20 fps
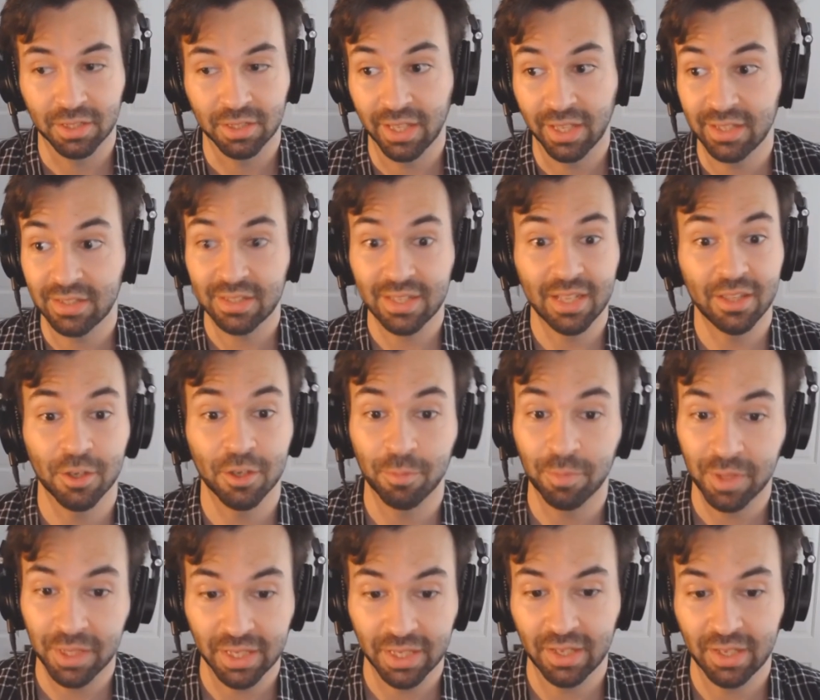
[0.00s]
Let's say that you're
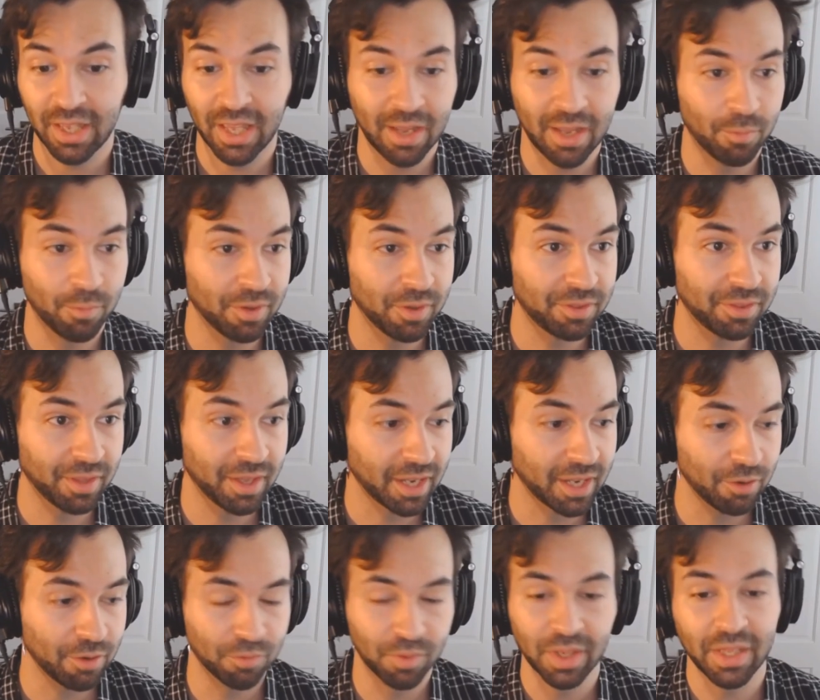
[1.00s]
playing a game with like a
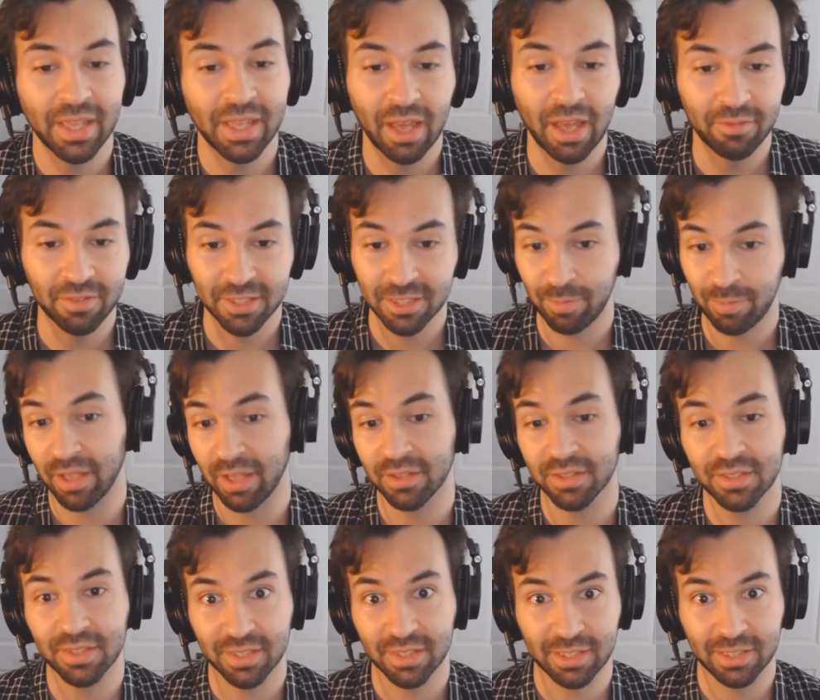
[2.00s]
really heavy spells
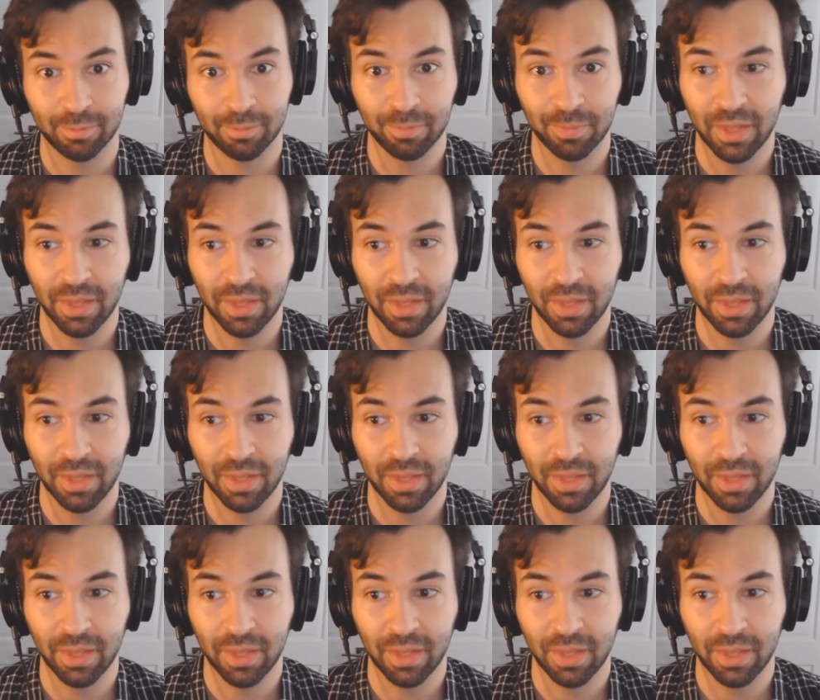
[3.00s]
system,